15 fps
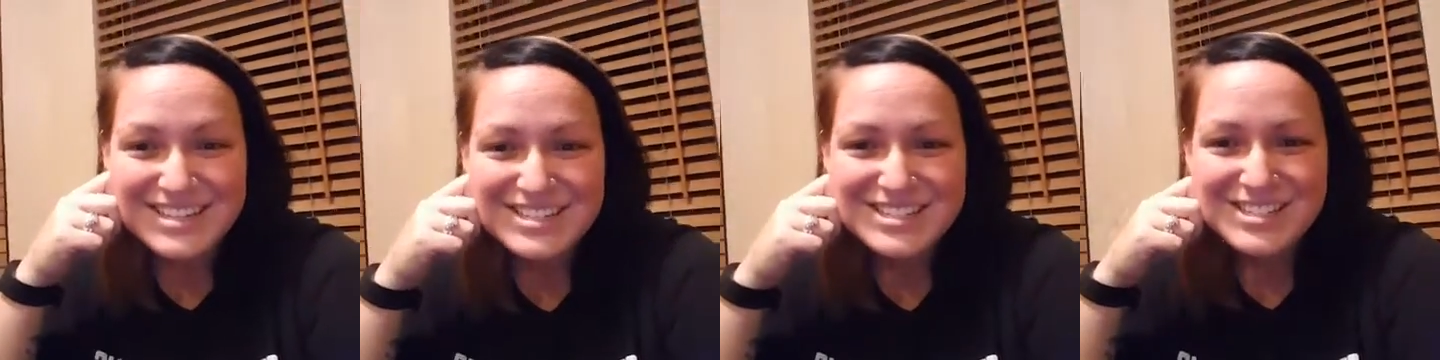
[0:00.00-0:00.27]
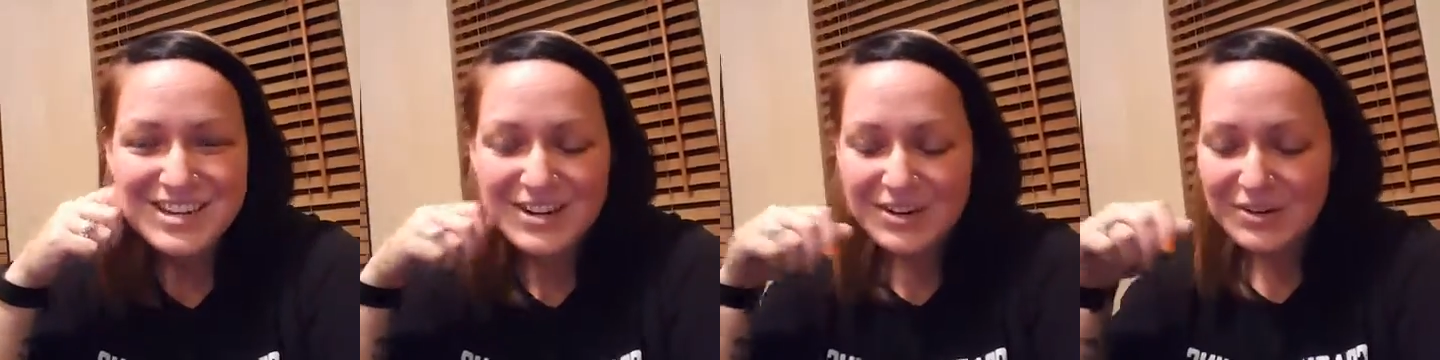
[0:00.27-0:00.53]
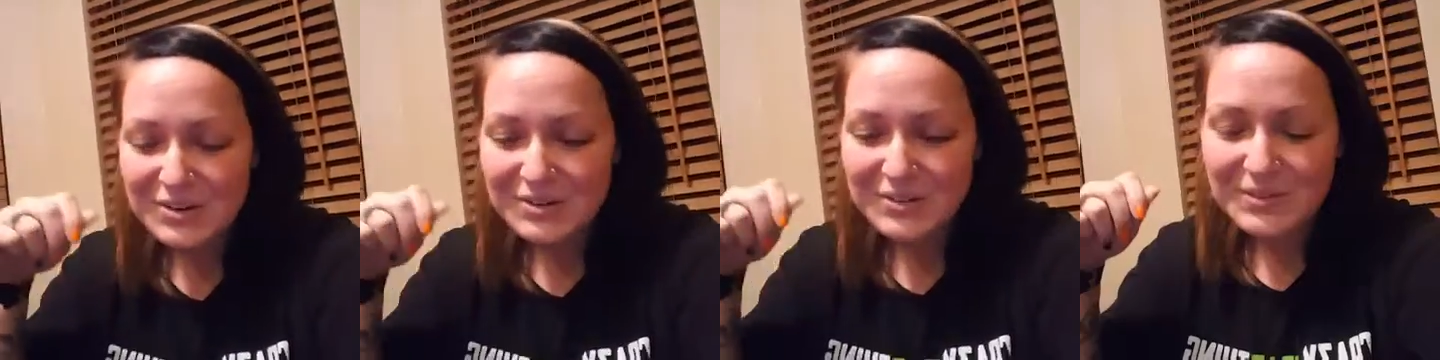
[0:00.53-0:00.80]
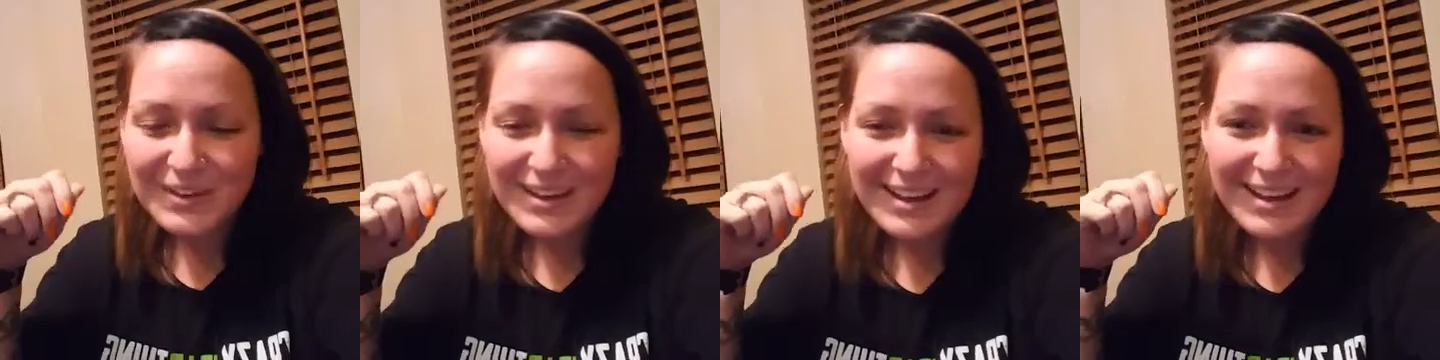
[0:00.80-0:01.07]

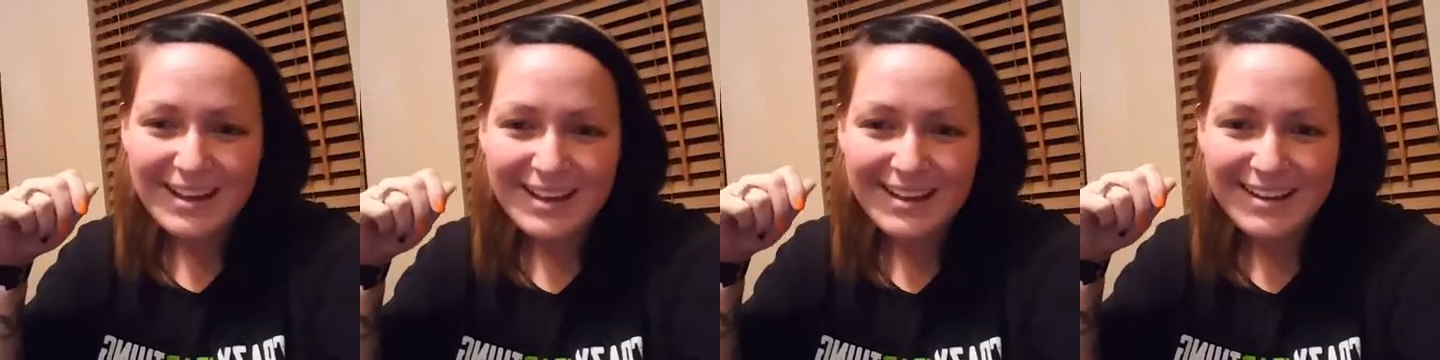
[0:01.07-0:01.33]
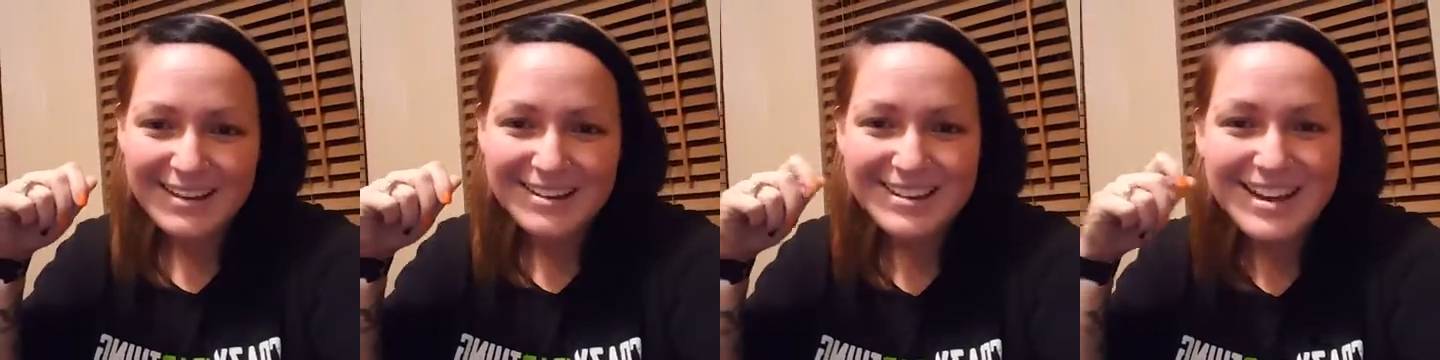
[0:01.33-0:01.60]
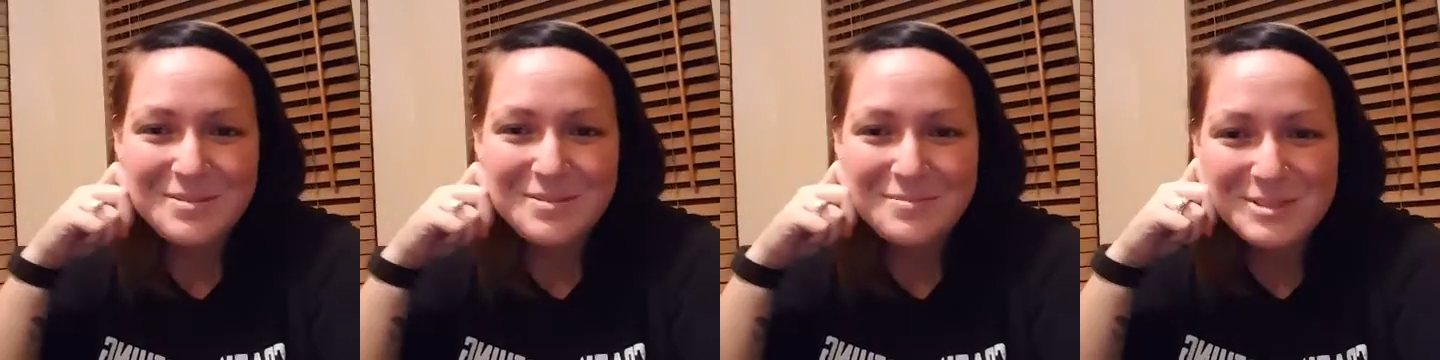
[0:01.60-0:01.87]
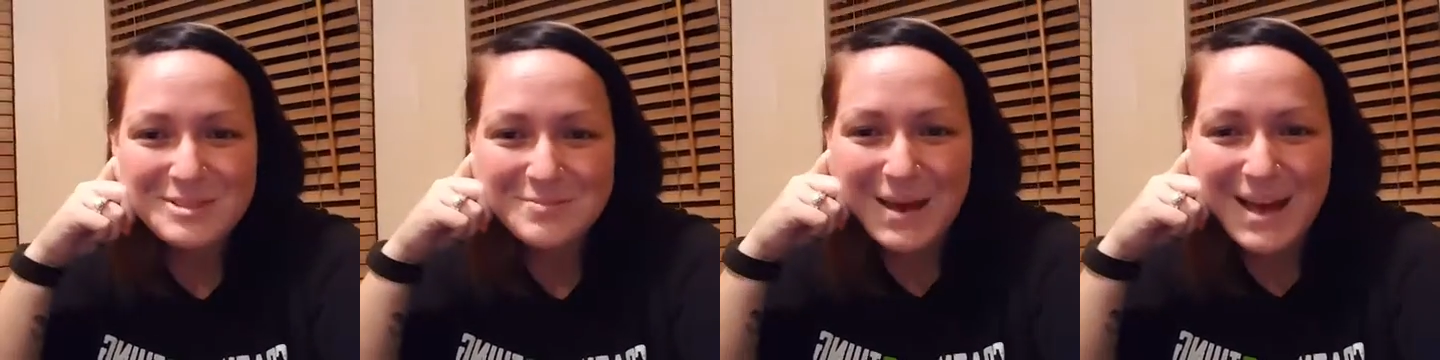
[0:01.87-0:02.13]
So, good night,
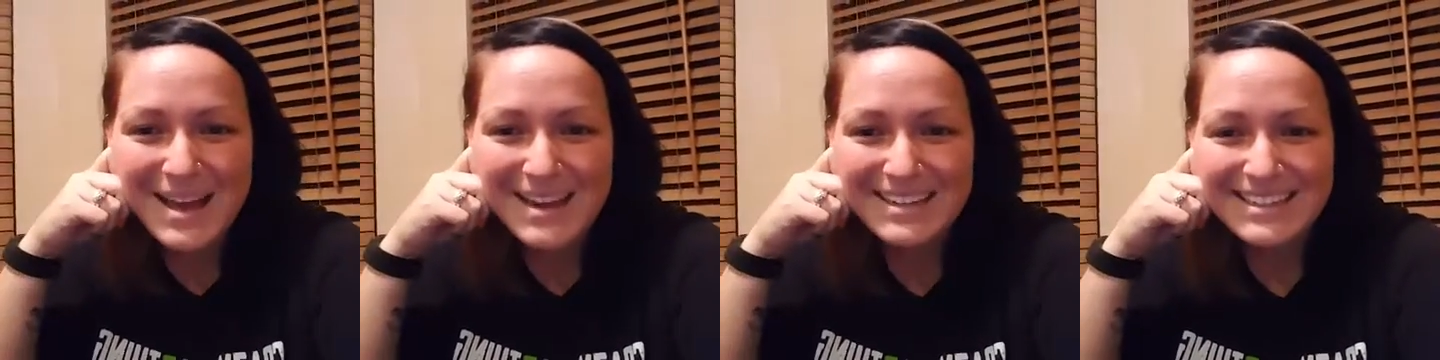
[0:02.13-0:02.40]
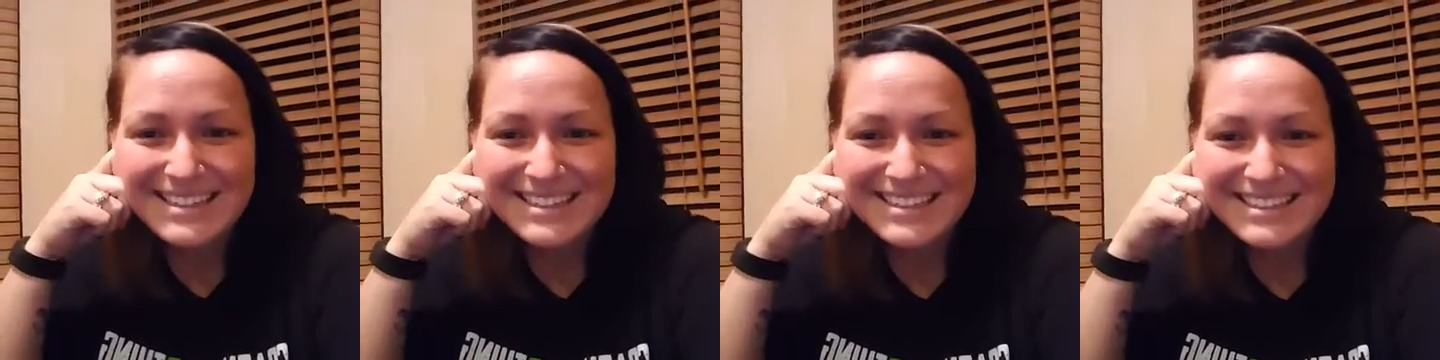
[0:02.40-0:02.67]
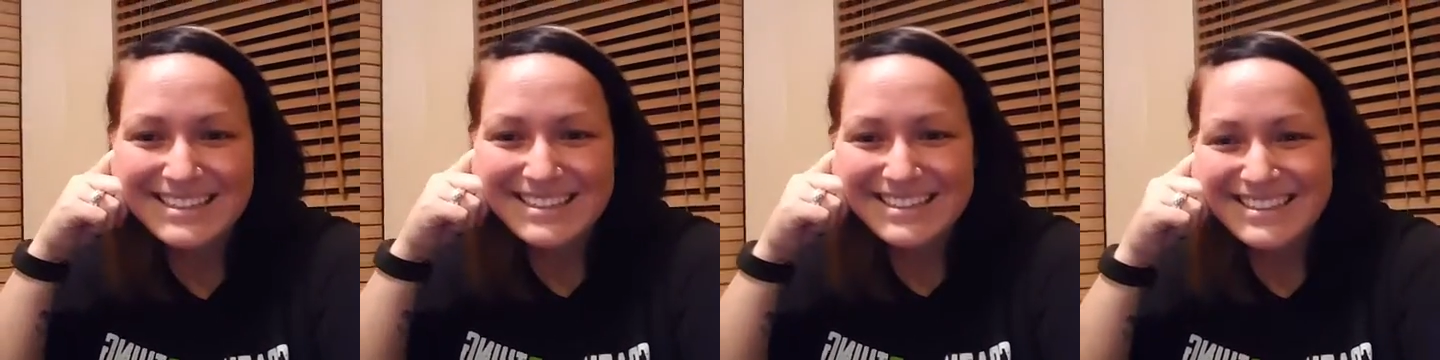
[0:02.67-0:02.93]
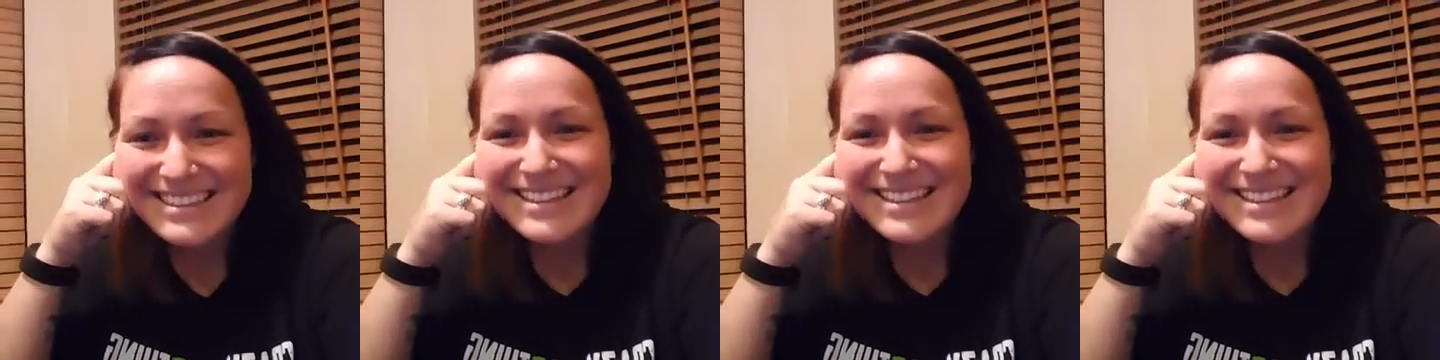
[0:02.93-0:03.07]
Miss Bonnie.